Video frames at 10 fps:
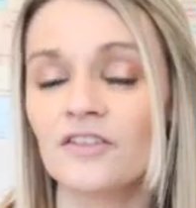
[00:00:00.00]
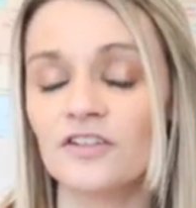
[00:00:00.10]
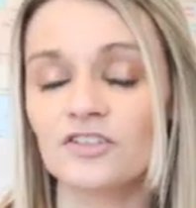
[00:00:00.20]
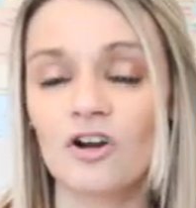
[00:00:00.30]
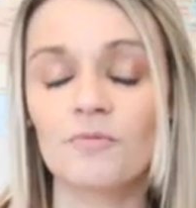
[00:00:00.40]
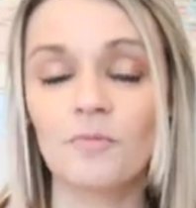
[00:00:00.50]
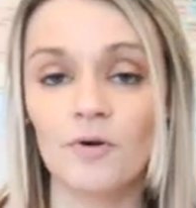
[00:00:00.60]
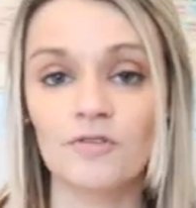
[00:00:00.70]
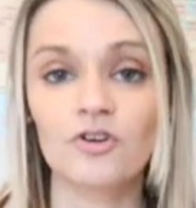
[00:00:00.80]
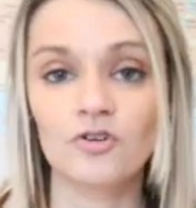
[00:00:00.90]
These are
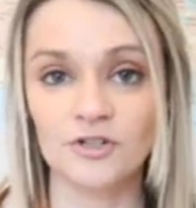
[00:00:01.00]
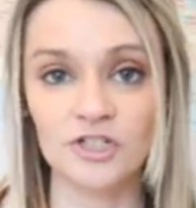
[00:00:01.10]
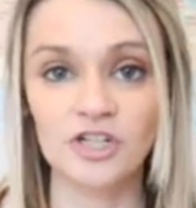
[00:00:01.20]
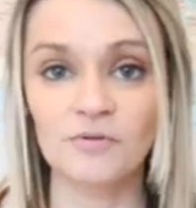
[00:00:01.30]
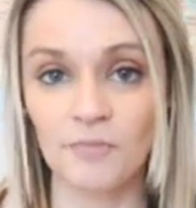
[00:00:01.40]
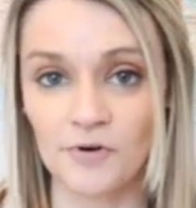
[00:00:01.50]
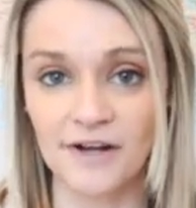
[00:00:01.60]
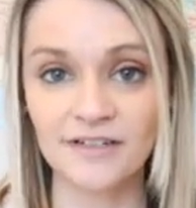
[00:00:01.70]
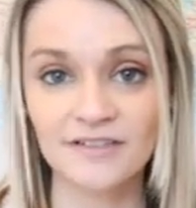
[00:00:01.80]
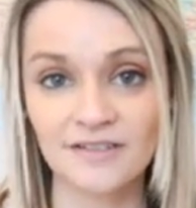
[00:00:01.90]
both Christian
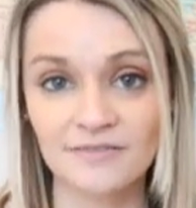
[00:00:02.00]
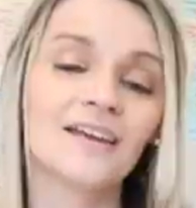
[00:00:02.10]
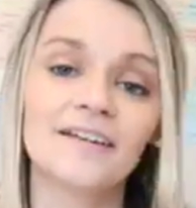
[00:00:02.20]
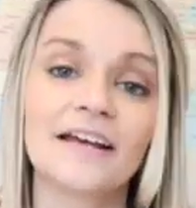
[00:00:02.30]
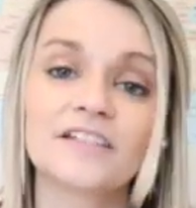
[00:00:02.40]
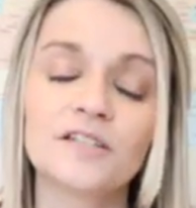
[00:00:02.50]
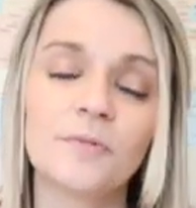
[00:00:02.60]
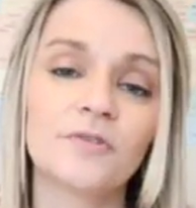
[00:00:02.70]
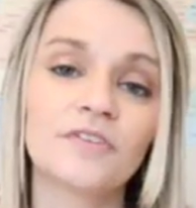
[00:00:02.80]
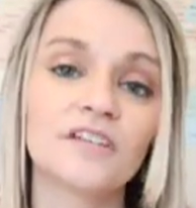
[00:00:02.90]
brands. Next,
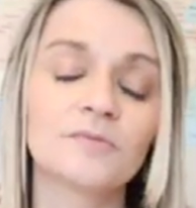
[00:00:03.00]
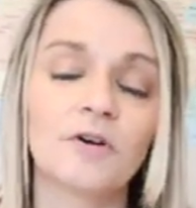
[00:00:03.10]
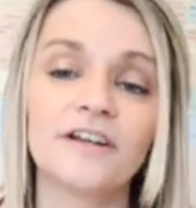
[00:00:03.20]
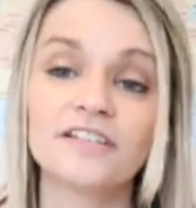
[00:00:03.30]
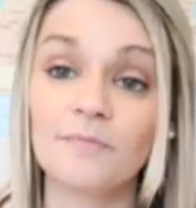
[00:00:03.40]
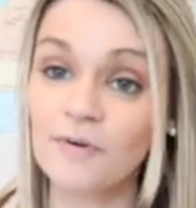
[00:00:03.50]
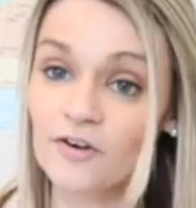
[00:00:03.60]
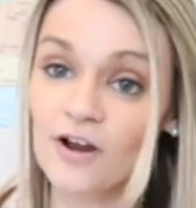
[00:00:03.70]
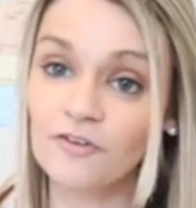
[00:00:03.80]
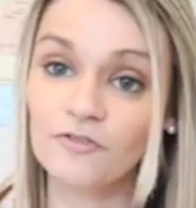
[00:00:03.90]
both of these brands have been
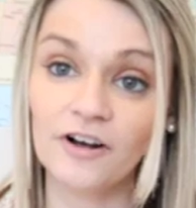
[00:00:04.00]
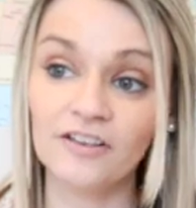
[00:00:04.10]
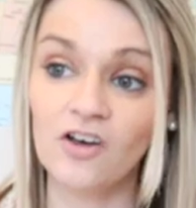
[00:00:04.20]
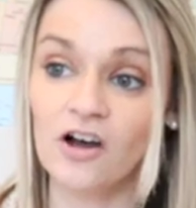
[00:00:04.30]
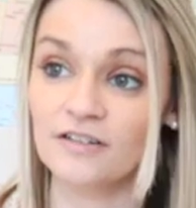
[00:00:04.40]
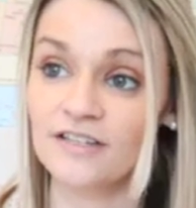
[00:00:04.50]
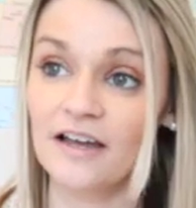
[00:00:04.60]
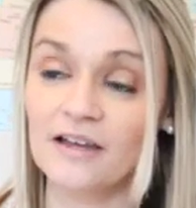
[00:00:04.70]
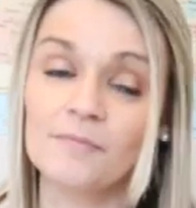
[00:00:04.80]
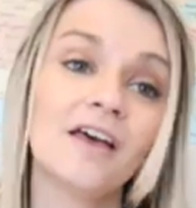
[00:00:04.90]
around for a long
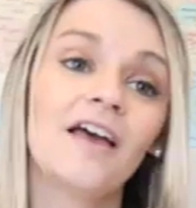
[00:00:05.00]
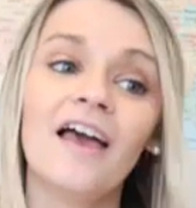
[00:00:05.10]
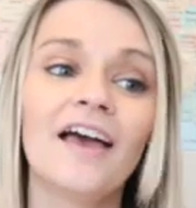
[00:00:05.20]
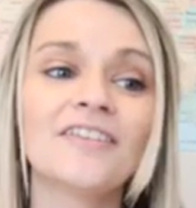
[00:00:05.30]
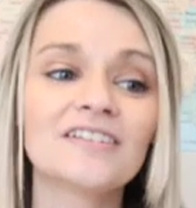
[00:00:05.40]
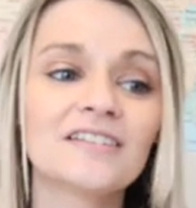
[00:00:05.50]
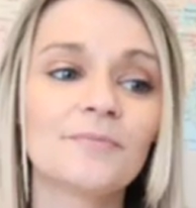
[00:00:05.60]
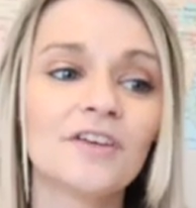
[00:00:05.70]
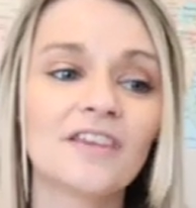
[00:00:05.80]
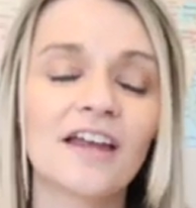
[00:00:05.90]
time. And that's
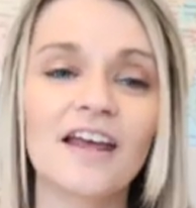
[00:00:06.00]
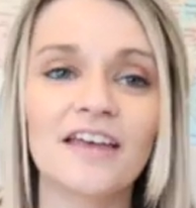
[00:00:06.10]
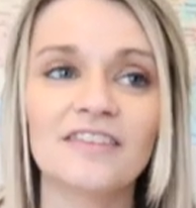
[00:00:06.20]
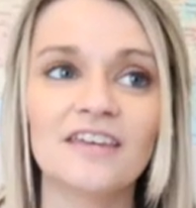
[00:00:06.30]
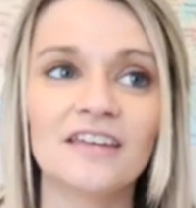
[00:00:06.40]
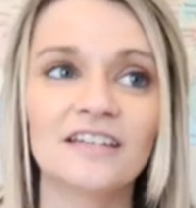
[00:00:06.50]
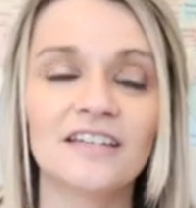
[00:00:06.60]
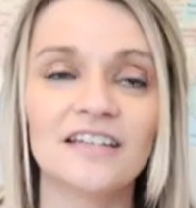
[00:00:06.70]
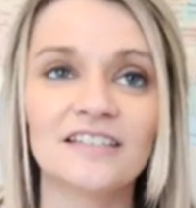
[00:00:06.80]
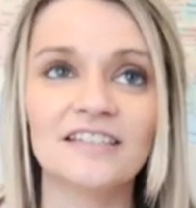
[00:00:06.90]
something that I think
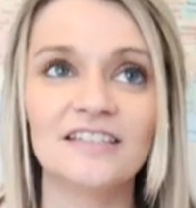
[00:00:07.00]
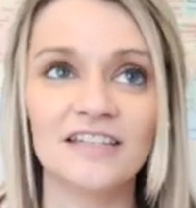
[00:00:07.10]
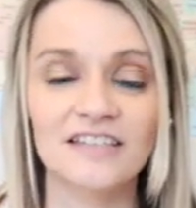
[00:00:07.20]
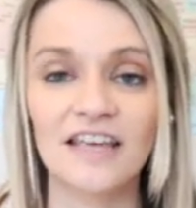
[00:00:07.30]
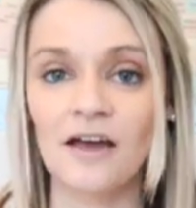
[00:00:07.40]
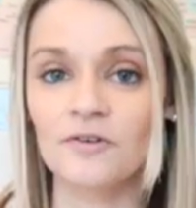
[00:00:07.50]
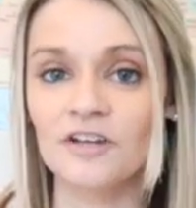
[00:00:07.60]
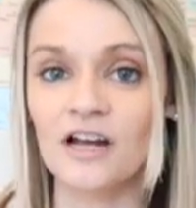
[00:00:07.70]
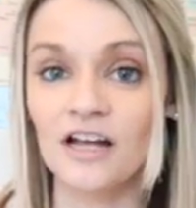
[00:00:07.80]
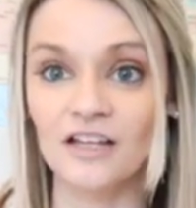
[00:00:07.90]
gets
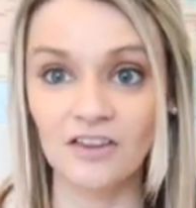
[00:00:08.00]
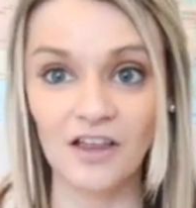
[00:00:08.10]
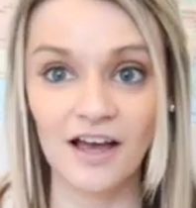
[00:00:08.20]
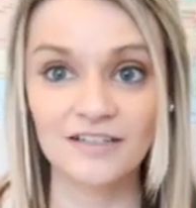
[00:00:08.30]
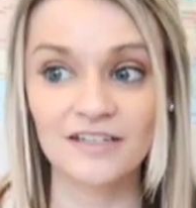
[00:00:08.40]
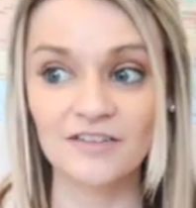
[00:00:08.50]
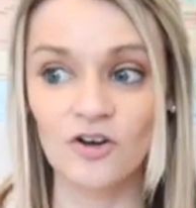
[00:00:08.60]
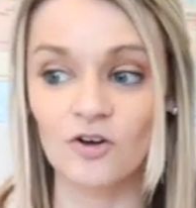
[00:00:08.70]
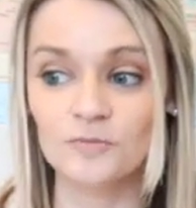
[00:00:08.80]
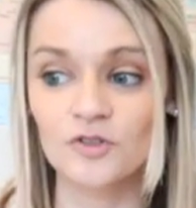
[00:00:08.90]
discounted a lot in the
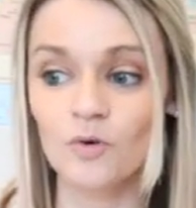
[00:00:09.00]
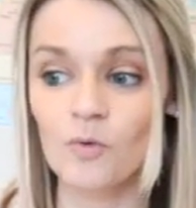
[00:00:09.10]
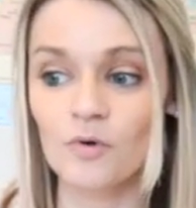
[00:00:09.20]
homeschool